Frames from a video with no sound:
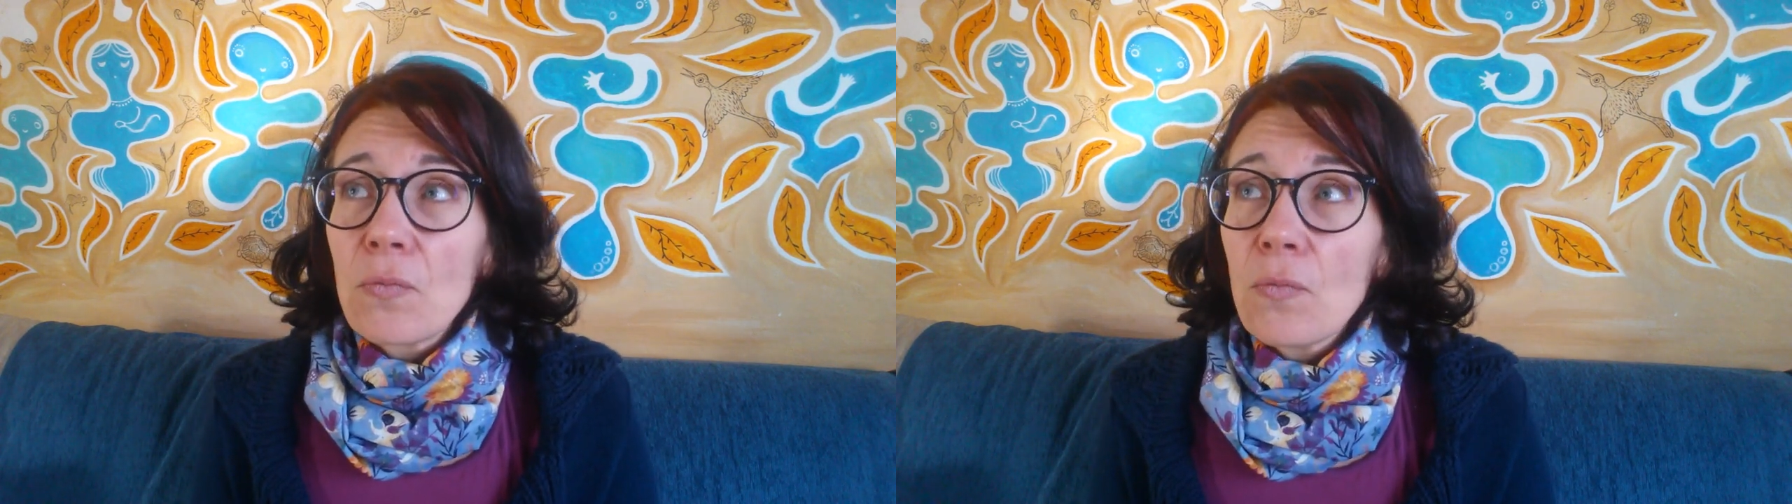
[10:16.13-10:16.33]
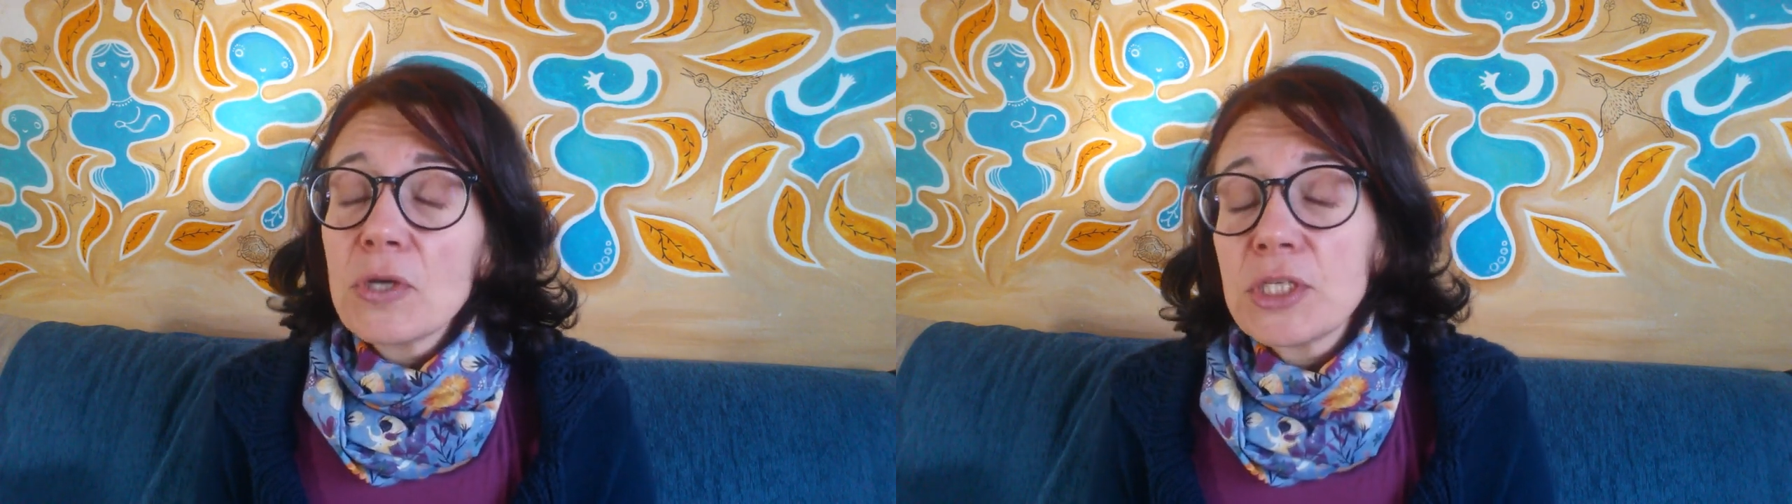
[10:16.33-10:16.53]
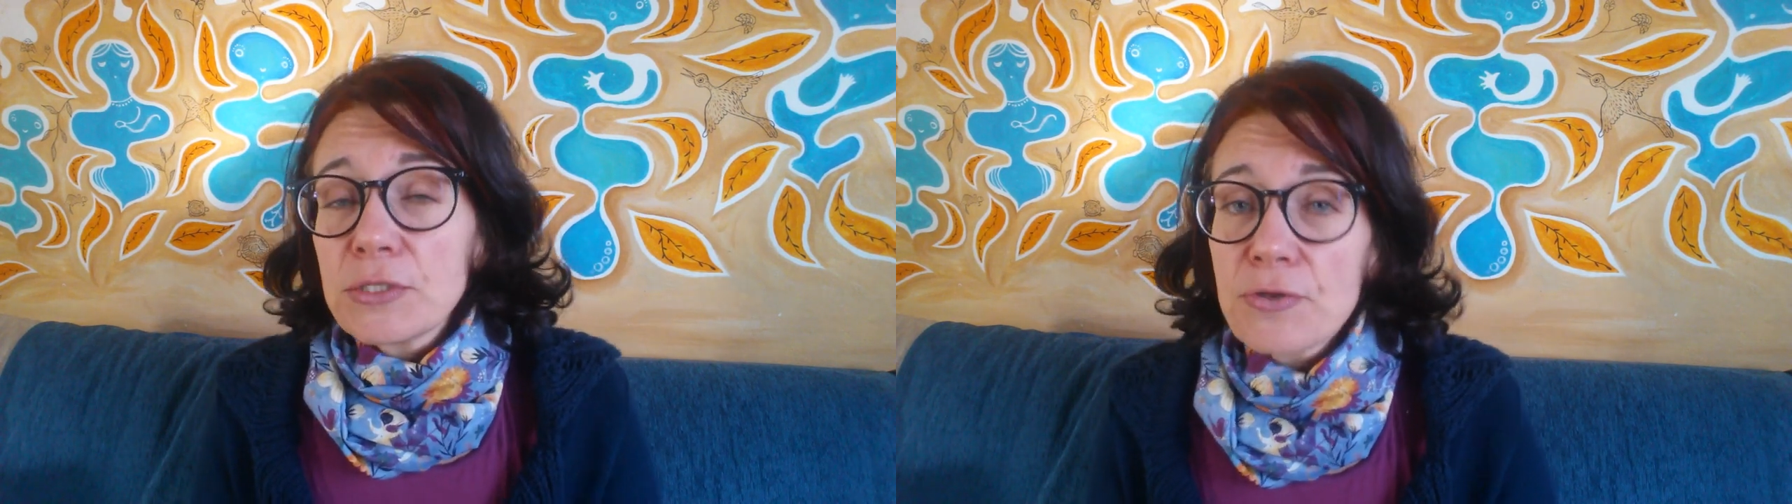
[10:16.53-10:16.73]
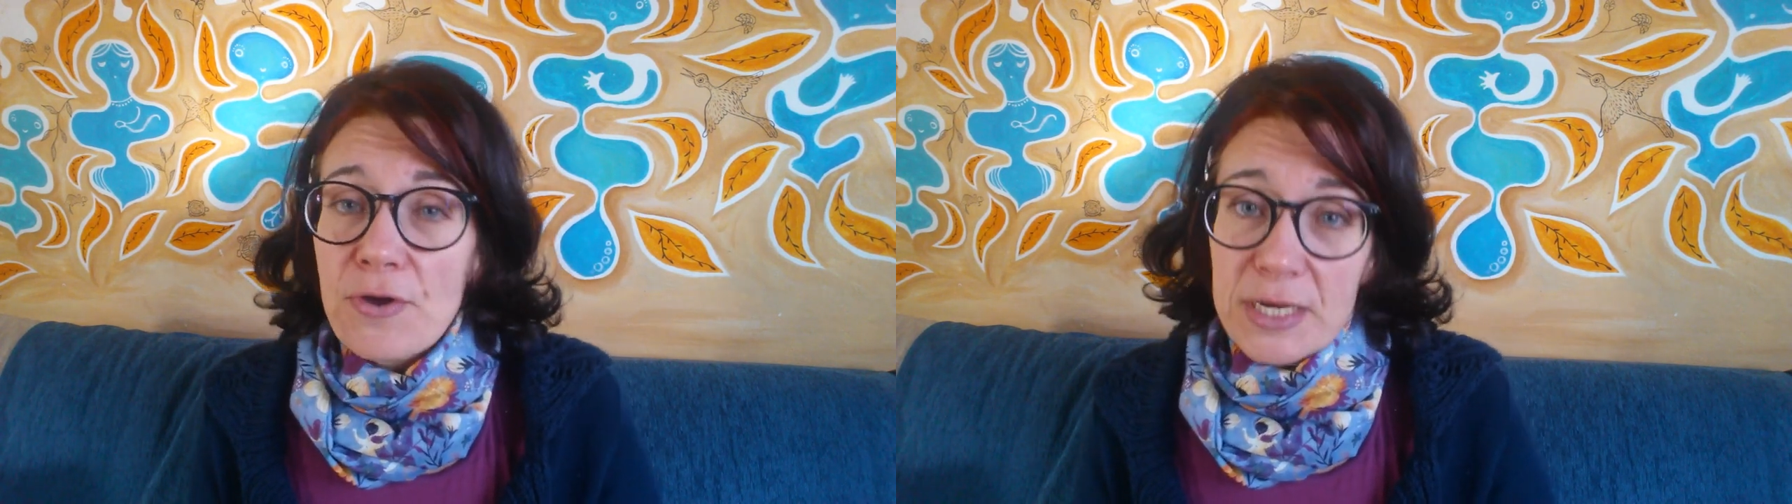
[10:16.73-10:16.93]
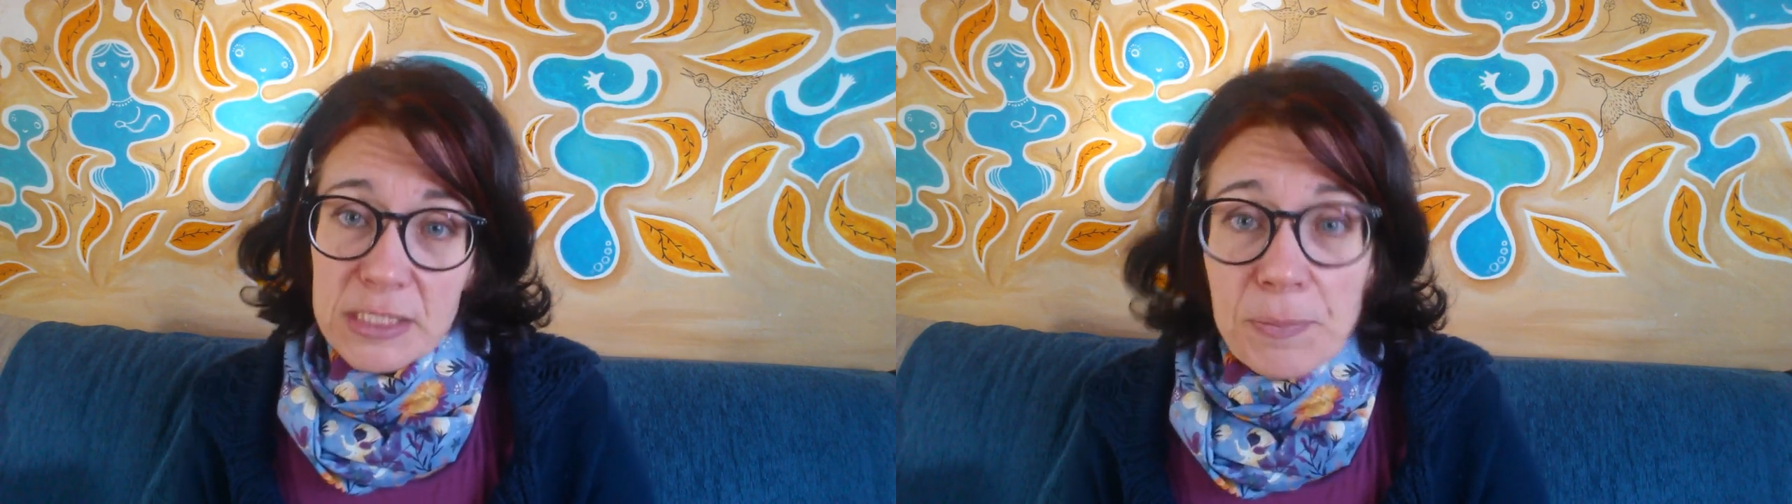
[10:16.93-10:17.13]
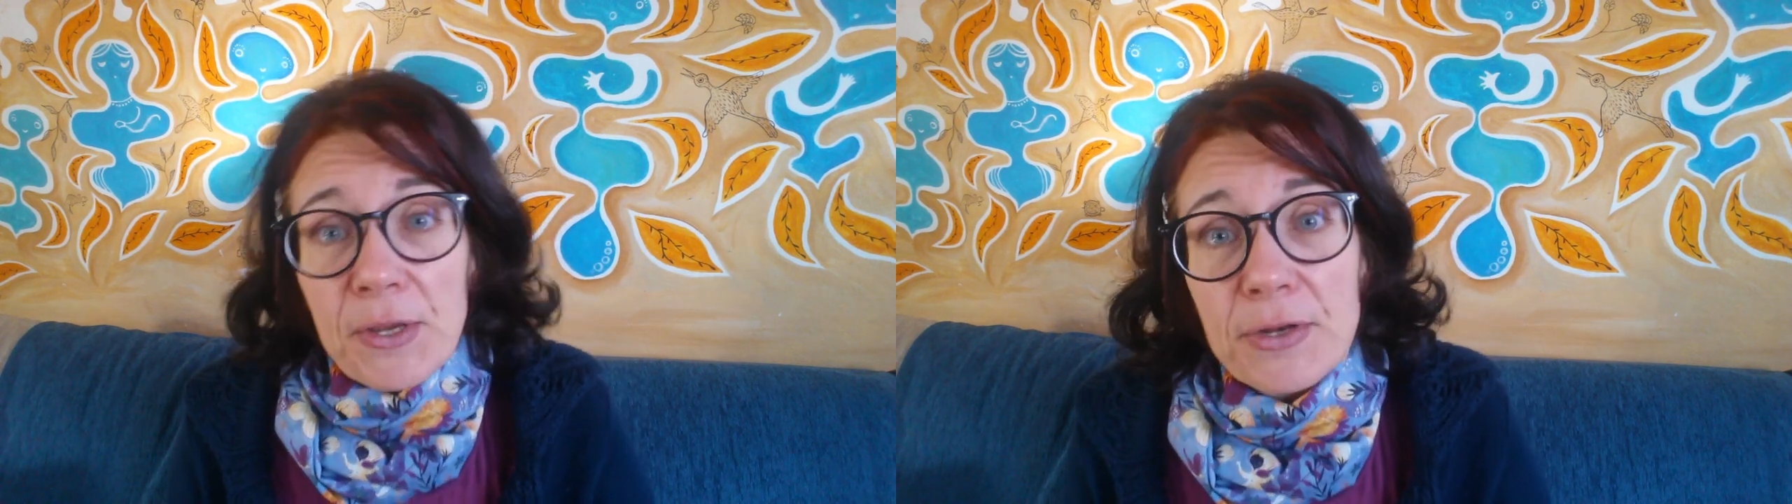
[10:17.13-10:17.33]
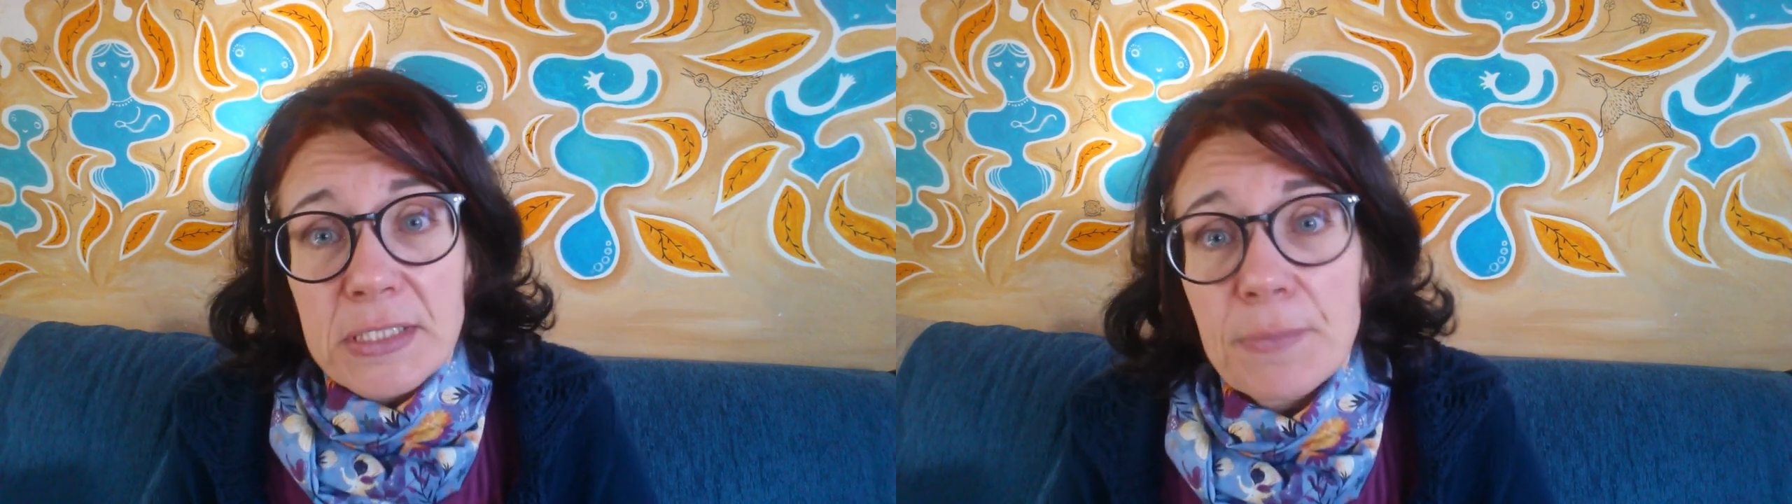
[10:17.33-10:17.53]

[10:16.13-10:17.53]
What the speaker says: what is your experience